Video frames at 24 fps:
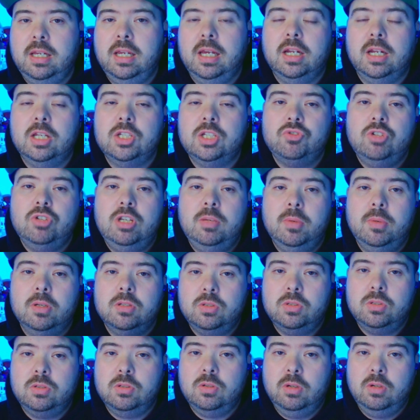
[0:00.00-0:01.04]
and I stream on
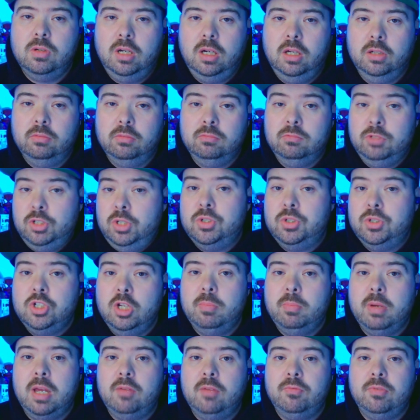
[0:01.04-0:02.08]

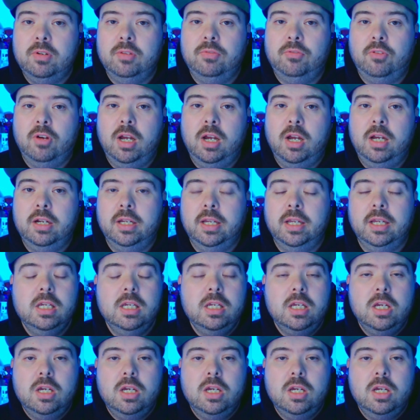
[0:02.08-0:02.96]
YouTube every Friday.